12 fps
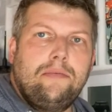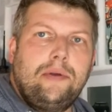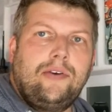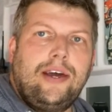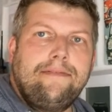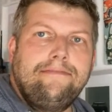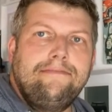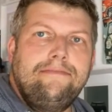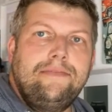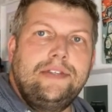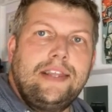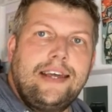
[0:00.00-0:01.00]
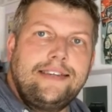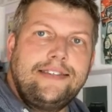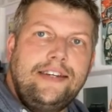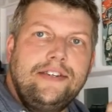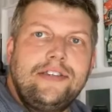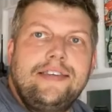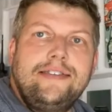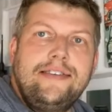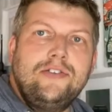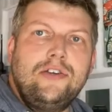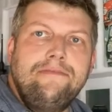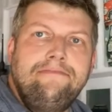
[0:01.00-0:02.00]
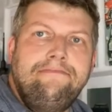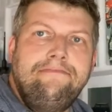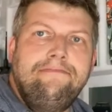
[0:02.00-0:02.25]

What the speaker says: Would be great. Thanks. Cheers. See you soon.